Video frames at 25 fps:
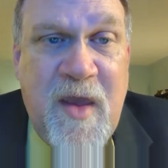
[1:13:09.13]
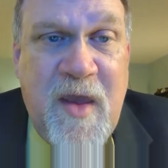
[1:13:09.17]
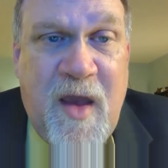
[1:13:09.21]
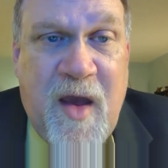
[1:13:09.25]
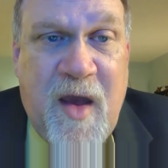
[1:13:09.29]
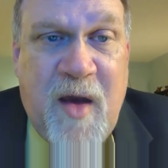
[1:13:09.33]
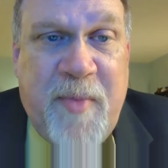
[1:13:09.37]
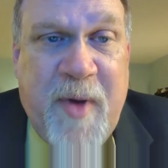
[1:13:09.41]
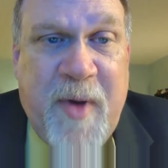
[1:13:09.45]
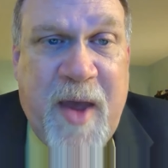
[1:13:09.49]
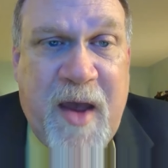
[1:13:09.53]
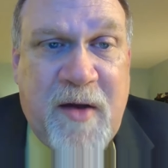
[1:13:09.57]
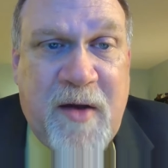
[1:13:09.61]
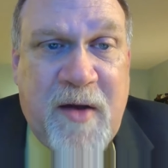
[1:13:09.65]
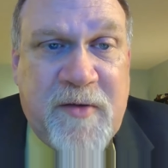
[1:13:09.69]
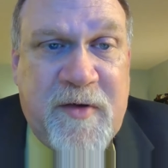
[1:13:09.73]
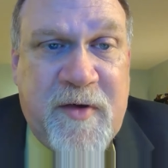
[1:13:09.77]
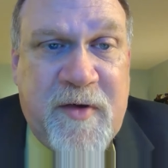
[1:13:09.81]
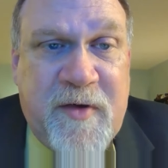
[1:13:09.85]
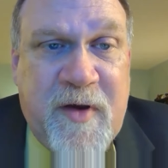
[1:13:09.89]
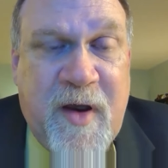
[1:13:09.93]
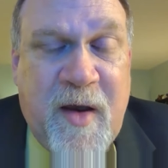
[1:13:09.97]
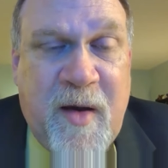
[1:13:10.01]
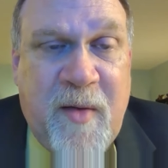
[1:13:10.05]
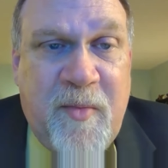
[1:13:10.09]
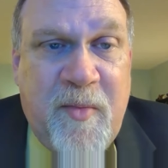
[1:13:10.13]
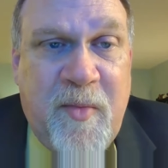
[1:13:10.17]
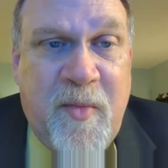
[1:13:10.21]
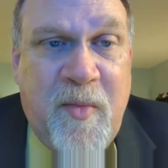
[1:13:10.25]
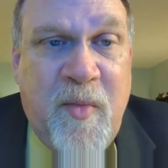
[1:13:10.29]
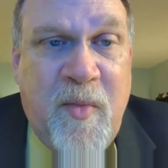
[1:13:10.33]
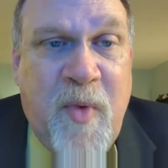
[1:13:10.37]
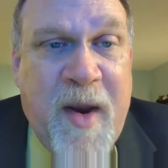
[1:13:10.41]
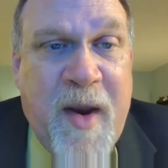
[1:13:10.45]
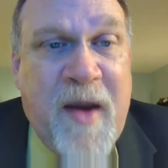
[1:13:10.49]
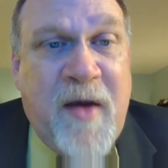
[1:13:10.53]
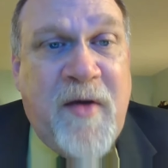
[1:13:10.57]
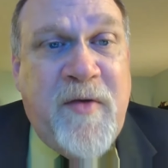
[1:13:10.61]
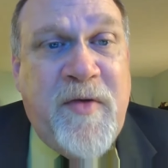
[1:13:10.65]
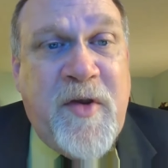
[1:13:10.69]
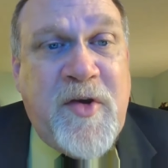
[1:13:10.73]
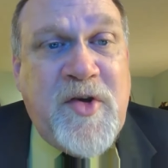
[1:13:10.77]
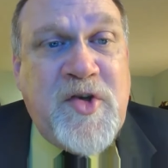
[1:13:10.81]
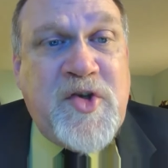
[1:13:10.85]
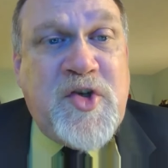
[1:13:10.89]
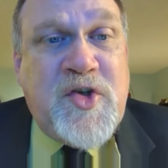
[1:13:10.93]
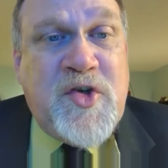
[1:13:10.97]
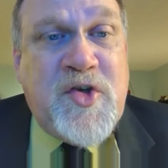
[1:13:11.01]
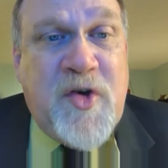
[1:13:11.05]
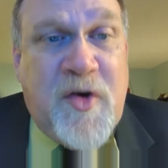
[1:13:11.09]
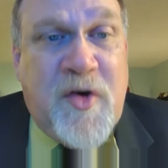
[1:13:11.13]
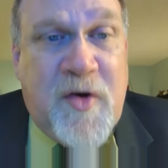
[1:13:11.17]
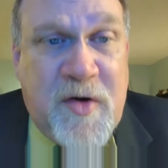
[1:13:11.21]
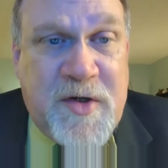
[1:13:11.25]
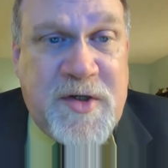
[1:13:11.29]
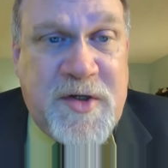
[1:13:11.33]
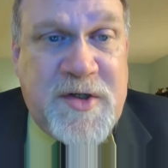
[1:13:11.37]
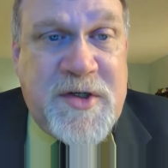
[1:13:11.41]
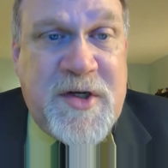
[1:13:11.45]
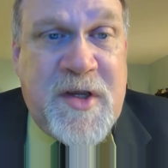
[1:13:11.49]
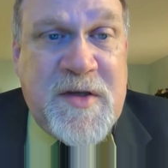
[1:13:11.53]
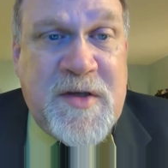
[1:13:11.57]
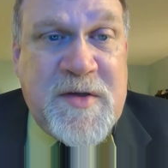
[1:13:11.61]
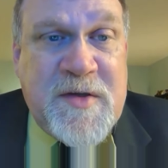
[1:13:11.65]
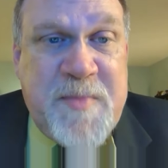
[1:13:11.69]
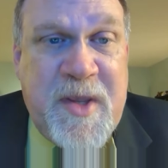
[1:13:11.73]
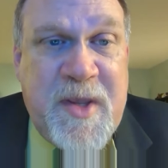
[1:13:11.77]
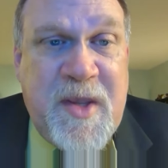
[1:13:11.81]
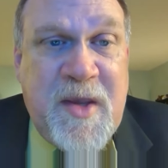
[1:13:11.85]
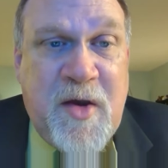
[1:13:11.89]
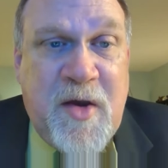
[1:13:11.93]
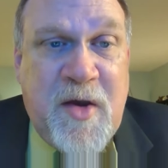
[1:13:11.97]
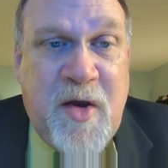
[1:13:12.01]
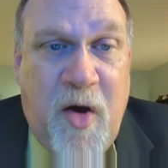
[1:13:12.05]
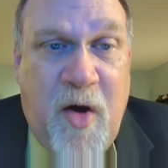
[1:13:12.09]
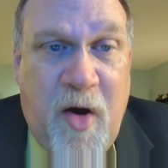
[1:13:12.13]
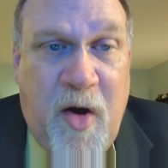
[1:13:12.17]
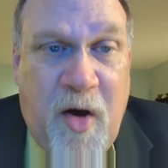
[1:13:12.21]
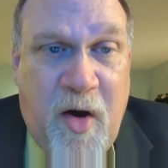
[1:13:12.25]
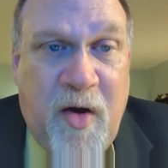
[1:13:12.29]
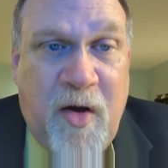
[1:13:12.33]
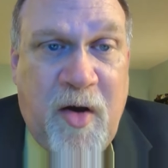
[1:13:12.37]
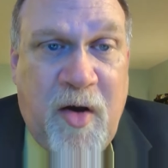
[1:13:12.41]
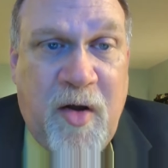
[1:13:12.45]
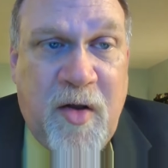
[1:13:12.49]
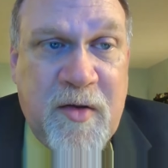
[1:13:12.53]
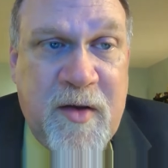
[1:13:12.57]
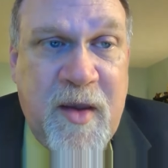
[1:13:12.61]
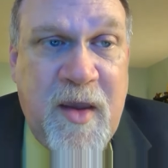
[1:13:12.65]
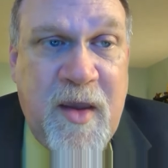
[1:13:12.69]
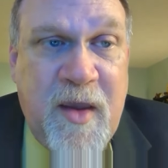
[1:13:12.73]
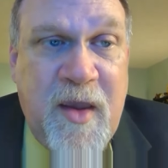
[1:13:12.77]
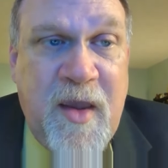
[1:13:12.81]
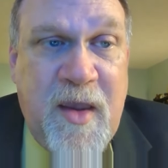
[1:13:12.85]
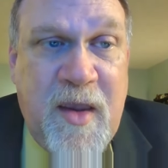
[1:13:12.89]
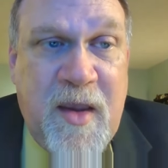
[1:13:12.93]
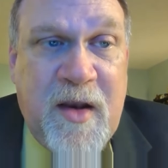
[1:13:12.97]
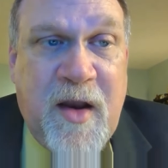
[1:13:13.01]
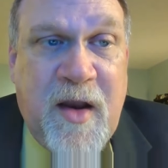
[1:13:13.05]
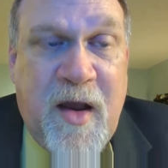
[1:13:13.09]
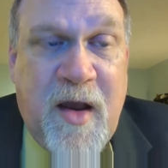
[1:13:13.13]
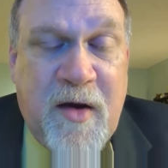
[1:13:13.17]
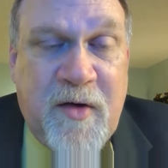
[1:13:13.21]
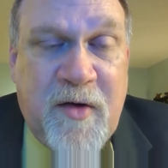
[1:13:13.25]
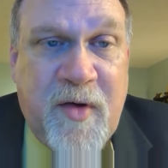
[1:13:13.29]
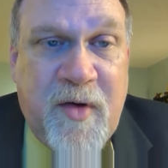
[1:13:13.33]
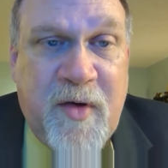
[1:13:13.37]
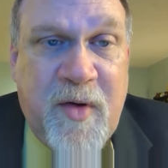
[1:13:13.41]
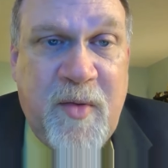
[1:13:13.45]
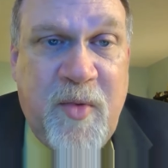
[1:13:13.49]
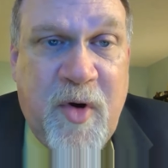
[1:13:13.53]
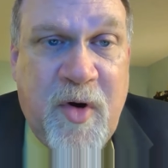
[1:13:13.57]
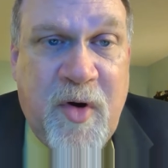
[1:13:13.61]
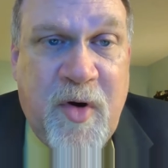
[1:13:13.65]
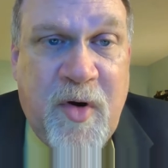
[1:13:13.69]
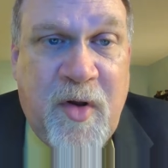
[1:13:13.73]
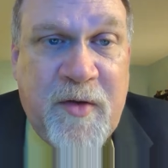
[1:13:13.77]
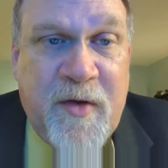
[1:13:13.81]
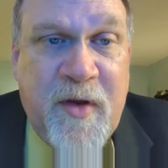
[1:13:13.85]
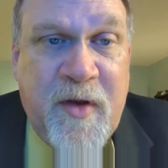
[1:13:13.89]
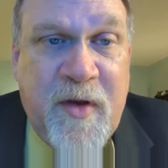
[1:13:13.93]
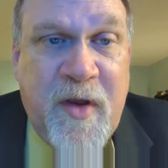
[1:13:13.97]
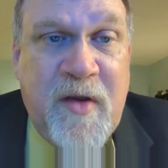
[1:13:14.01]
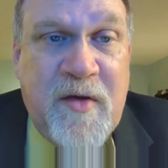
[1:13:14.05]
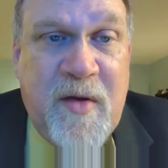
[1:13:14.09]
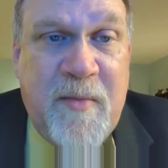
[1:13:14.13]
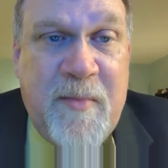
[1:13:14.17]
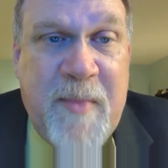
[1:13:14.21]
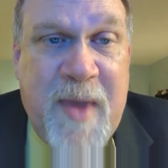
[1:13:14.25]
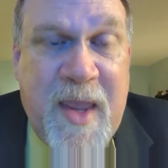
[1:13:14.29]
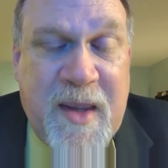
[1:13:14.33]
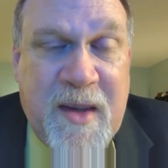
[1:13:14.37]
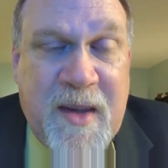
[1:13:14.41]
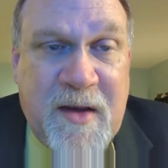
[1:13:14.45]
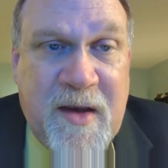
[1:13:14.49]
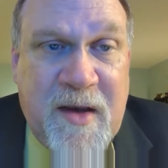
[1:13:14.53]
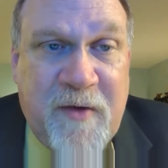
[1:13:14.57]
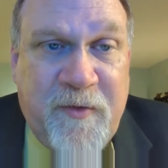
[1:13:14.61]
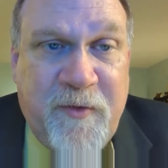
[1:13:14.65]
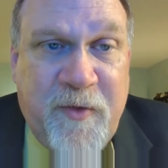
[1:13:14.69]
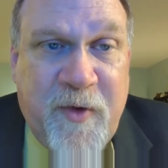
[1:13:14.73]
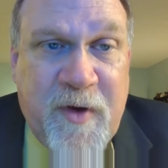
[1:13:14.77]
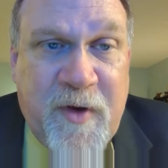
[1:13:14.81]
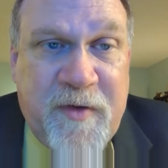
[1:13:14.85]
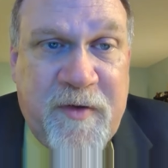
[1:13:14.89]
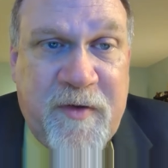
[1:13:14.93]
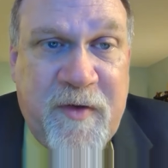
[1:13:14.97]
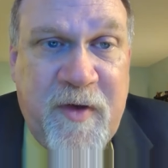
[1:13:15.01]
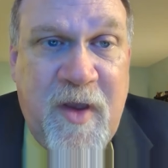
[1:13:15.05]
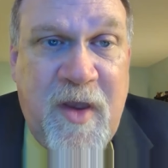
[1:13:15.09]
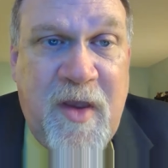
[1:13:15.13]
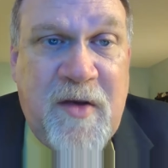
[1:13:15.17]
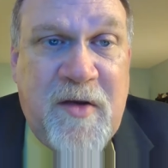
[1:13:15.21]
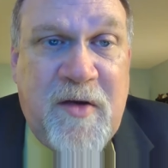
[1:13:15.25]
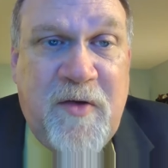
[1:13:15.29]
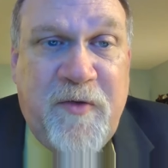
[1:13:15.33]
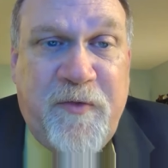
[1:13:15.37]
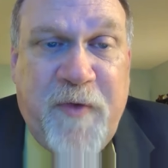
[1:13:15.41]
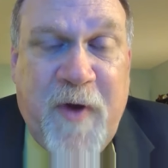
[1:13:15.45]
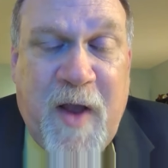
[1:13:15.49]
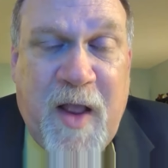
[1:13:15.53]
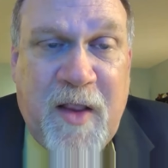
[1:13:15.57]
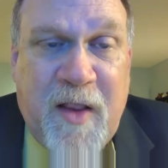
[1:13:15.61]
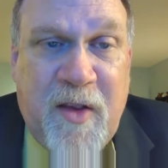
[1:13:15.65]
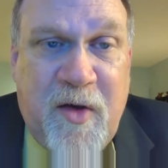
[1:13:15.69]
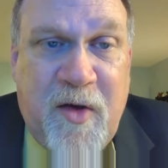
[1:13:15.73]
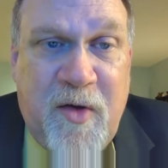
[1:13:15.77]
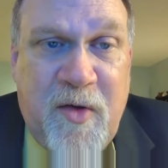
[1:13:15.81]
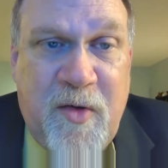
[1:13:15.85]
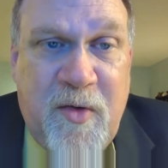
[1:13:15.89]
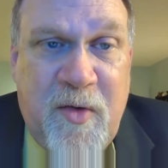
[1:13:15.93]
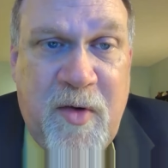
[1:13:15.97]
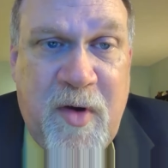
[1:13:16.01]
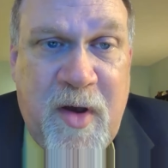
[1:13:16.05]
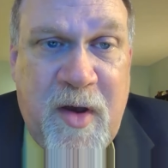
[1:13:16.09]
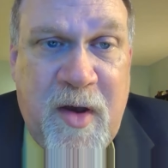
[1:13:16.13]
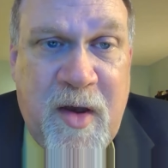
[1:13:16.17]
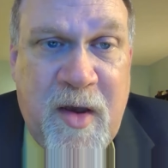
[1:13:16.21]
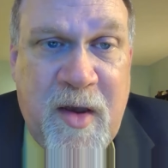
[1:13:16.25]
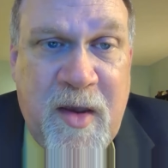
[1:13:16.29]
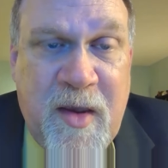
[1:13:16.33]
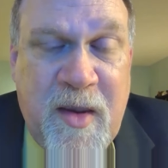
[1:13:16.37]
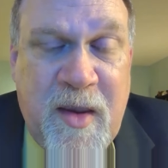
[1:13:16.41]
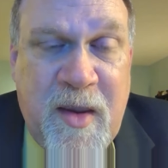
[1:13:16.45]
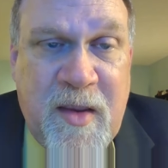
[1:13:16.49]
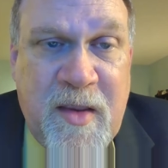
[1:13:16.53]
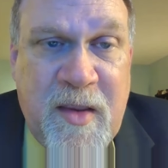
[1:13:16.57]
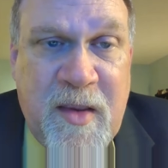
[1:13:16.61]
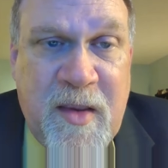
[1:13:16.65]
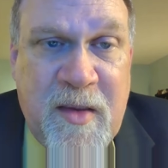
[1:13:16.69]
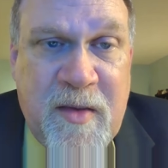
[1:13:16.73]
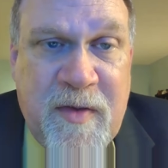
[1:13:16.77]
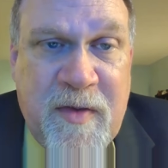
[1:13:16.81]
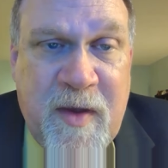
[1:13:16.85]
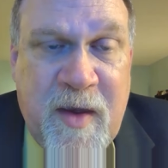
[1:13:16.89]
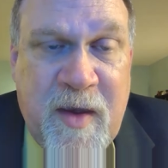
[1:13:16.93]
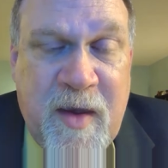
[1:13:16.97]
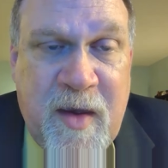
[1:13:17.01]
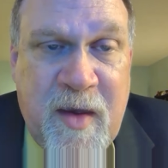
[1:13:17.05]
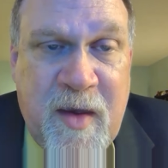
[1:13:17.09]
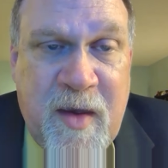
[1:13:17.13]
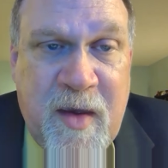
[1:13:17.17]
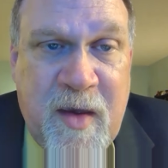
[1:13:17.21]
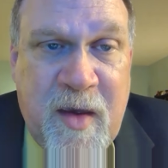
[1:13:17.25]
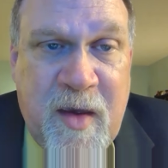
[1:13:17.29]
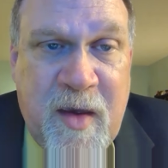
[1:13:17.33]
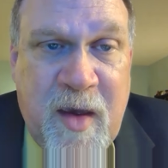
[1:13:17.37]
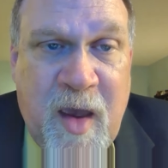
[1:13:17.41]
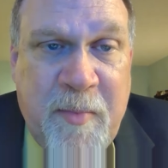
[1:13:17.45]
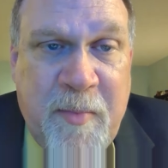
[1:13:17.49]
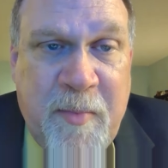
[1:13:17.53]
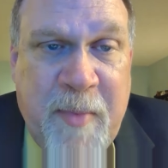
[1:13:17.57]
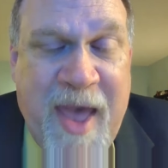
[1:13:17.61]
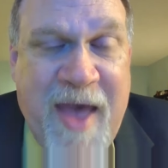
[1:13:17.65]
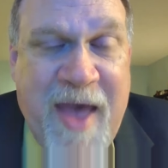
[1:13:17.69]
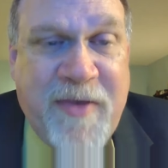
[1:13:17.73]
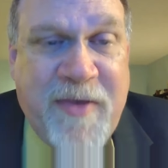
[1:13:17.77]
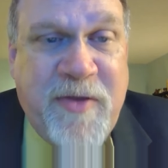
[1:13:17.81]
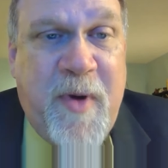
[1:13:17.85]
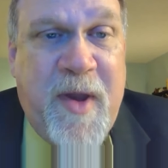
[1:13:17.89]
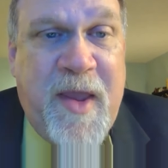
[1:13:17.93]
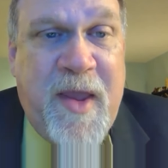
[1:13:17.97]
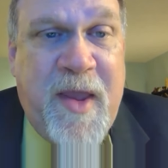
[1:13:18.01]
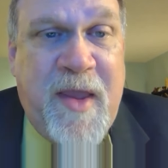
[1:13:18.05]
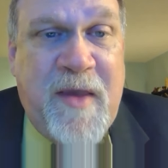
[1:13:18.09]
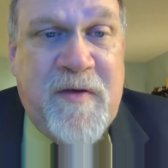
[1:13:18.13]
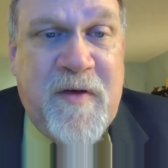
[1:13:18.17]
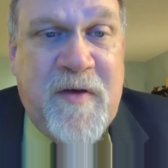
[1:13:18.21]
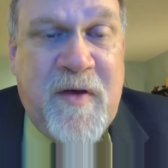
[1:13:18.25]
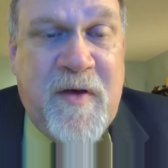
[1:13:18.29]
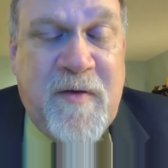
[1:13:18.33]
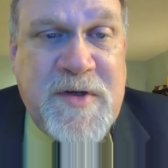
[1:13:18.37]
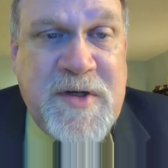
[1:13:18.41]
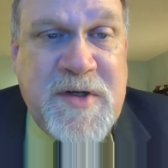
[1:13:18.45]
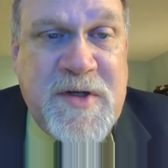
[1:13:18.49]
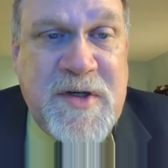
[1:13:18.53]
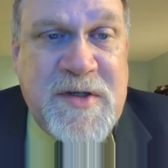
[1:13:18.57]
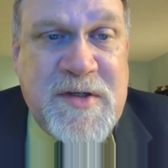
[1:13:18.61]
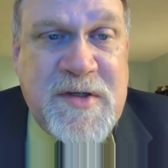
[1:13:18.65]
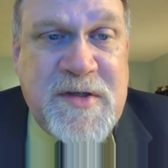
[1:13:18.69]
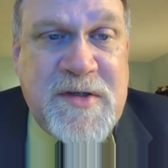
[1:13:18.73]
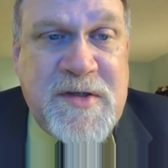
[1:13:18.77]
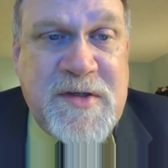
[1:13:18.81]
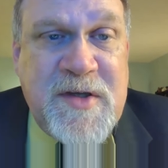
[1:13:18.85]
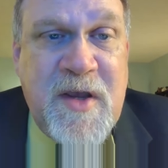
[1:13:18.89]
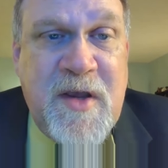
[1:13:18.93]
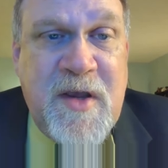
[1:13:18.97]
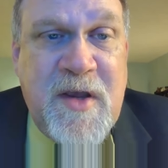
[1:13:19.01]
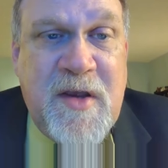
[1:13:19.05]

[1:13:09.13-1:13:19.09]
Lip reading: about where the church is being called in a hungry world to make a difference, to follow in the pathways of Jesus